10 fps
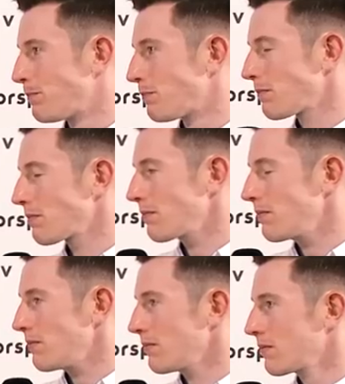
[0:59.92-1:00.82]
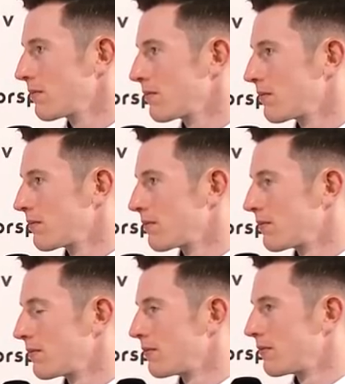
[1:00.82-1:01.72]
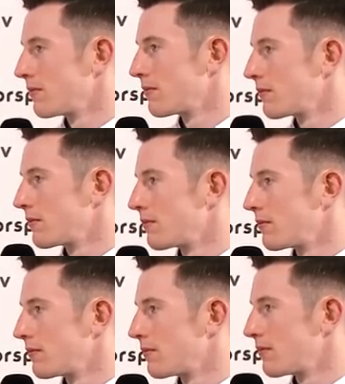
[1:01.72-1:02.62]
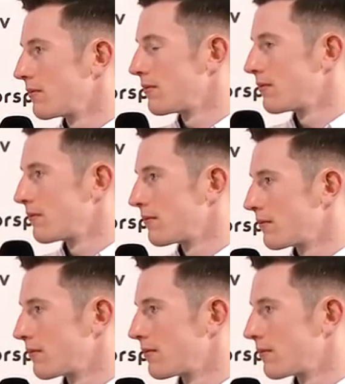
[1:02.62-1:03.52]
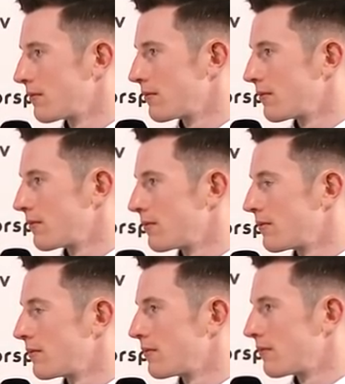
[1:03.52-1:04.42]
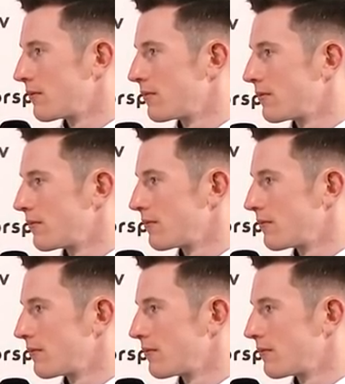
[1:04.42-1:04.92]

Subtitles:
The person shown says nothing.